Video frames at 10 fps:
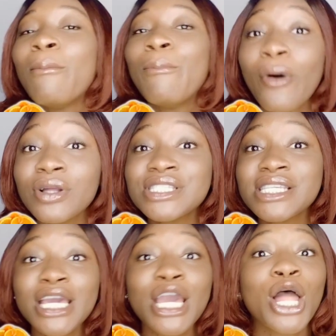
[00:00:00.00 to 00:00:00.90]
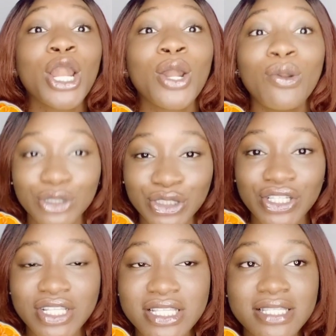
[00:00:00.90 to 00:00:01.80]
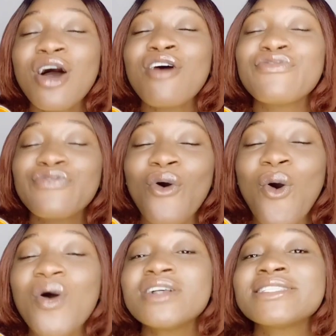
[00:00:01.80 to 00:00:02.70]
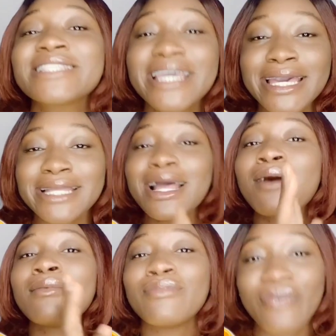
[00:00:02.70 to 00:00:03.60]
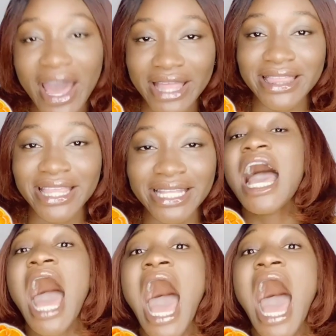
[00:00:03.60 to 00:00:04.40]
body lotions for skin brightening,